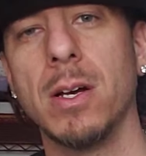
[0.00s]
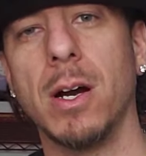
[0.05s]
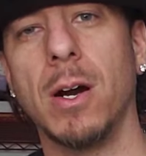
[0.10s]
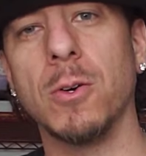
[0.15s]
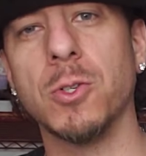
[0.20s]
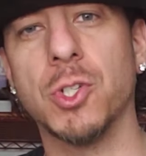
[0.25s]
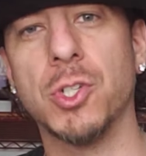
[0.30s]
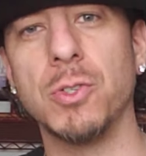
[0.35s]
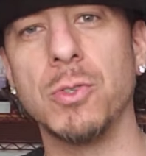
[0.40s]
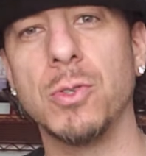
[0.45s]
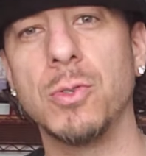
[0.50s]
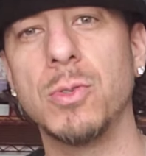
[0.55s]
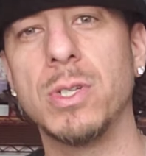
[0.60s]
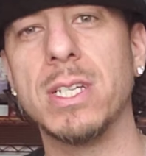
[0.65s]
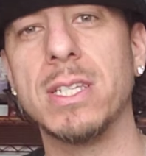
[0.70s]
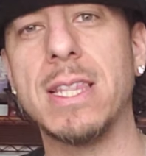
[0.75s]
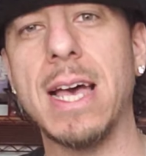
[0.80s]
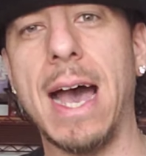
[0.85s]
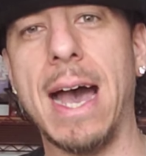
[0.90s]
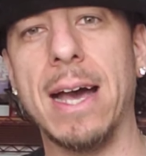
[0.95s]
oh shoot, who
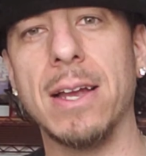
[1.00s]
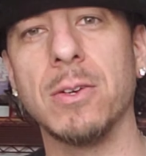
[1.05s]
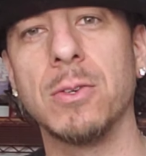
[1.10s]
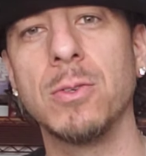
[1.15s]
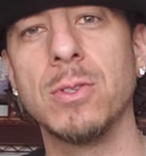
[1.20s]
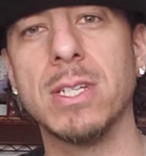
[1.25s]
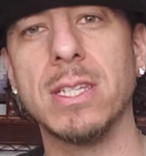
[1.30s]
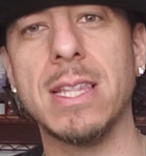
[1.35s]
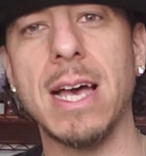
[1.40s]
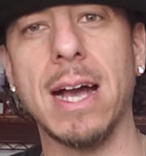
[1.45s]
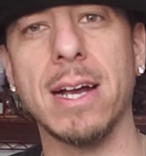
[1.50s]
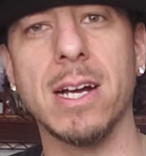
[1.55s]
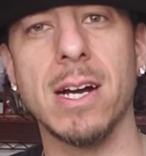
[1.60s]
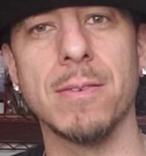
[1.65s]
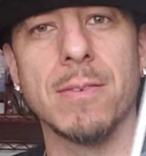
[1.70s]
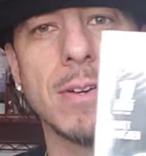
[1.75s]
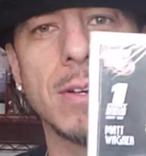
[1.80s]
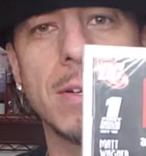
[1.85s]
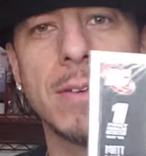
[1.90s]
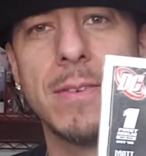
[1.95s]
did that? Who did that
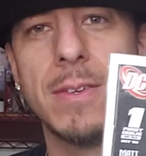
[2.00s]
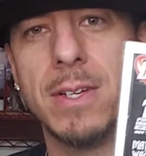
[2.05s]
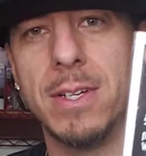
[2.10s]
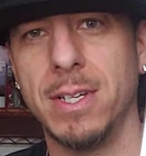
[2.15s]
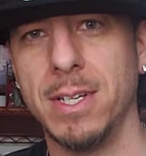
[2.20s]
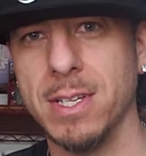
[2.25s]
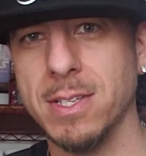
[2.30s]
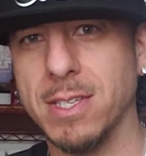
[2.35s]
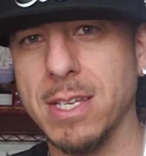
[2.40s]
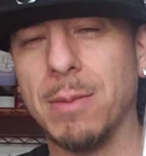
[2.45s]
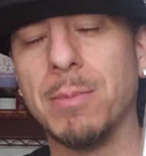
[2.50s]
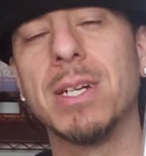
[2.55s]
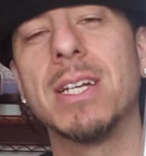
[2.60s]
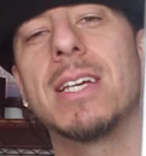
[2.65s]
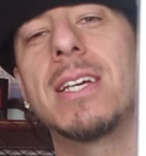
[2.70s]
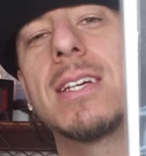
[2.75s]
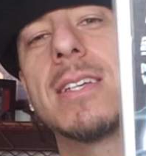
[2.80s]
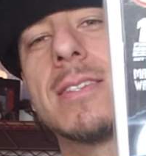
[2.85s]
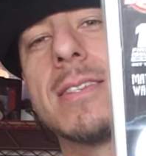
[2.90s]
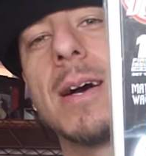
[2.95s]
cover?
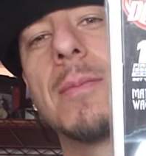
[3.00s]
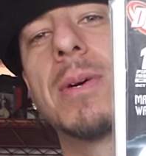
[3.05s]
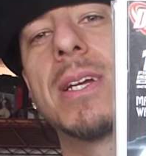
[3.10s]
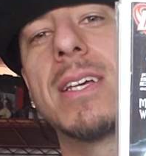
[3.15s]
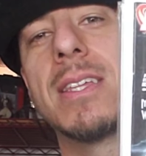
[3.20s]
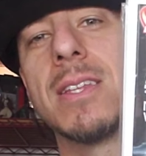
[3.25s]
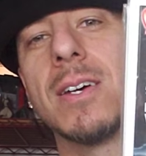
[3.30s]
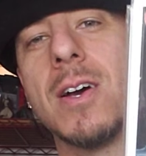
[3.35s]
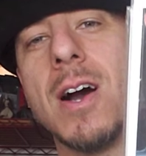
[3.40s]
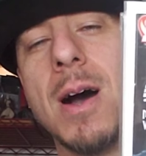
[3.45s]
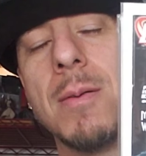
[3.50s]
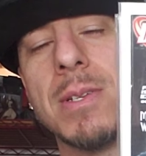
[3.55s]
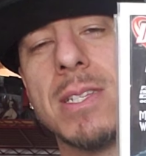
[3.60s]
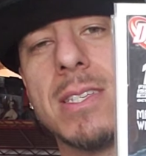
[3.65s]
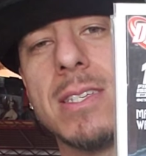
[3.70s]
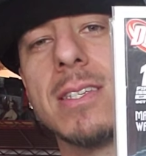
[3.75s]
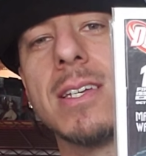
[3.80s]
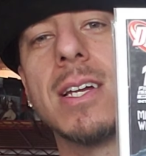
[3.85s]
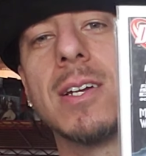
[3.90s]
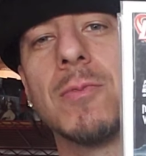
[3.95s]
Somebody, somebody in the
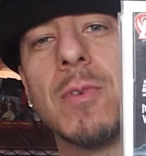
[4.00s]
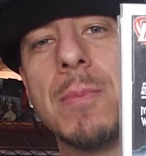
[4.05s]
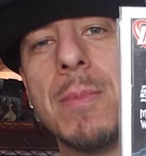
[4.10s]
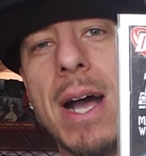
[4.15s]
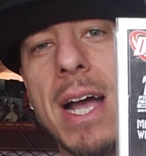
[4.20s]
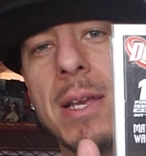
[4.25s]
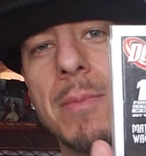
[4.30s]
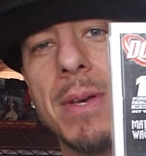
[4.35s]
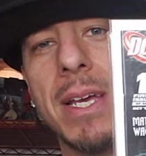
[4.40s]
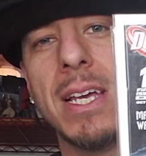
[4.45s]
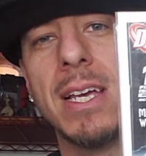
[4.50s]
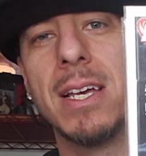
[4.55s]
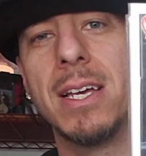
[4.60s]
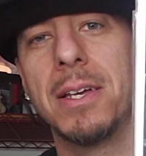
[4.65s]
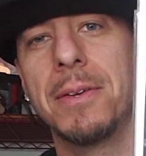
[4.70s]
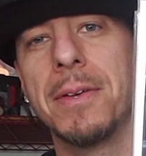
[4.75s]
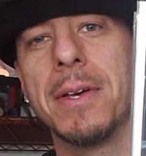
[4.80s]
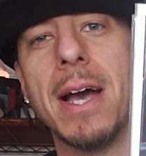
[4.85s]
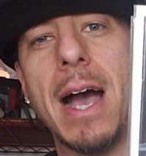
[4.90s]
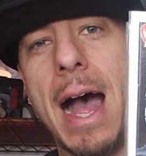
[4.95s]
comments is gonna remind me.
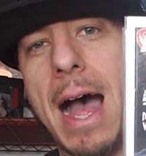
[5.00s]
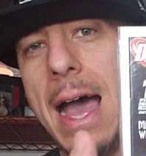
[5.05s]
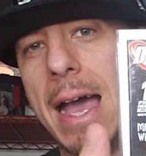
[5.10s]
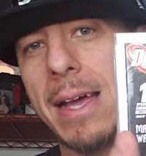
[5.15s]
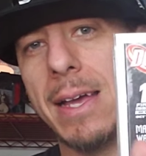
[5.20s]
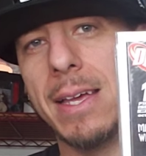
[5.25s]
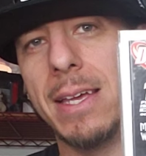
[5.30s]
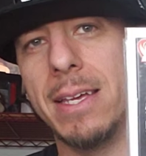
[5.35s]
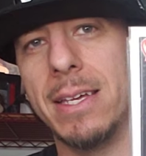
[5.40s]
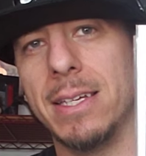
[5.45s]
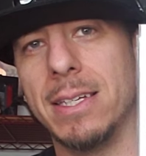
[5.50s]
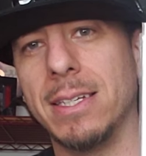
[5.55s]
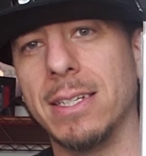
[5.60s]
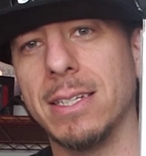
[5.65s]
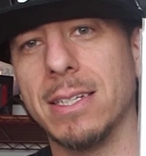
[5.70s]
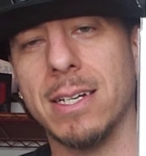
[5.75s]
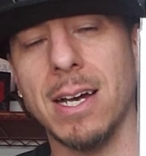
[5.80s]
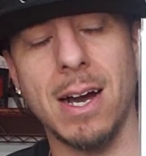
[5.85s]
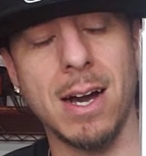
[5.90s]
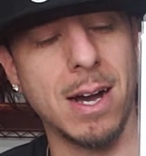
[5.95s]
I,
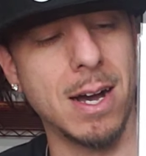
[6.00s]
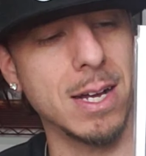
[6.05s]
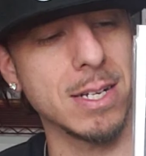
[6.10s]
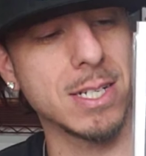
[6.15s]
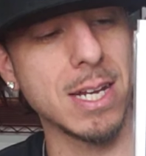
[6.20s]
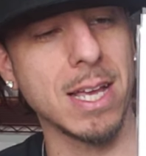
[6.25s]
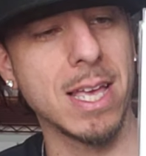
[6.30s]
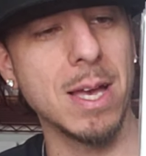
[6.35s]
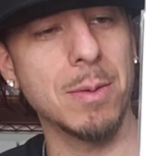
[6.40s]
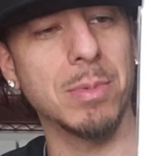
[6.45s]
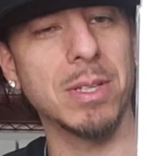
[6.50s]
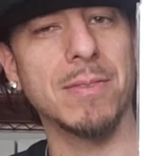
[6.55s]
gosh, I can't